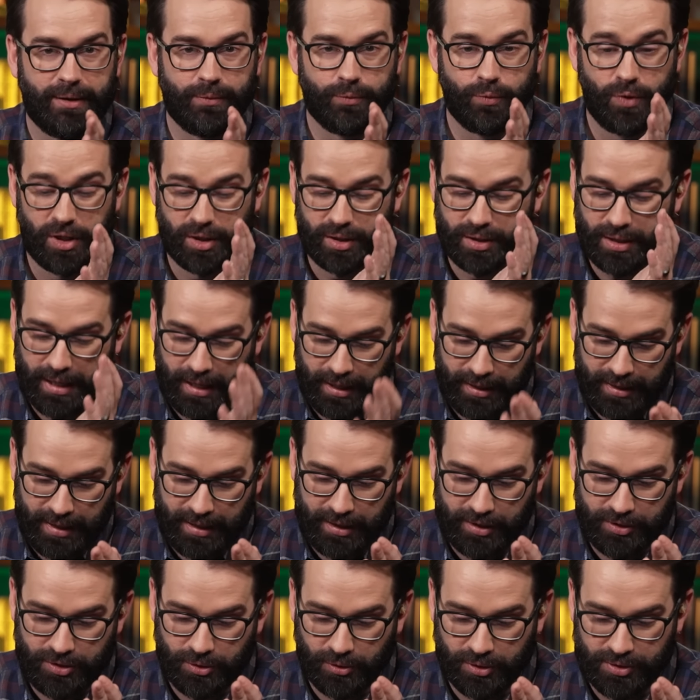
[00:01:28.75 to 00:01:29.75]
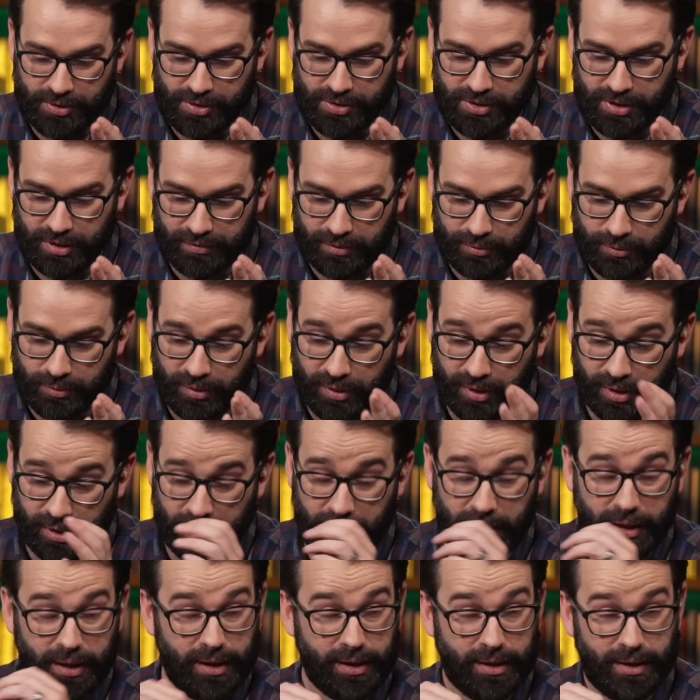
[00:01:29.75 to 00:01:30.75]
We are not headed towards a civil war,
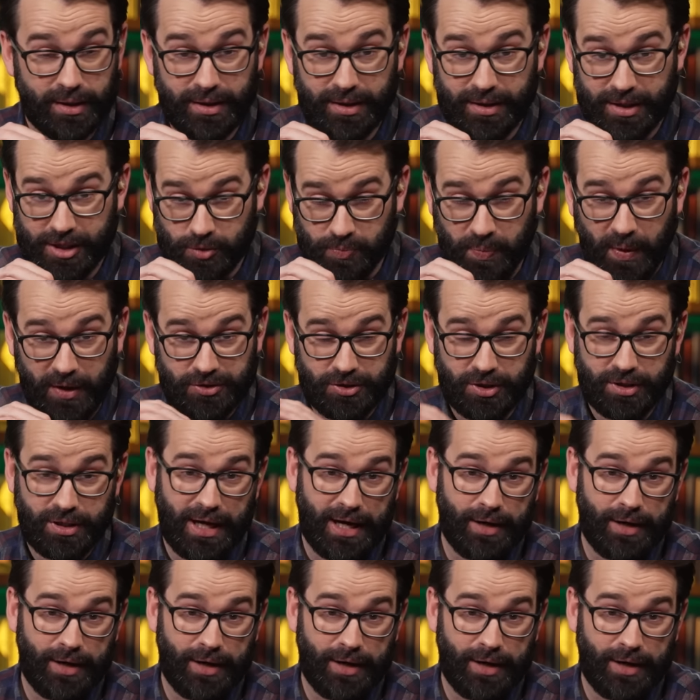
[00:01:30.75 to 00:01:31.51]
especially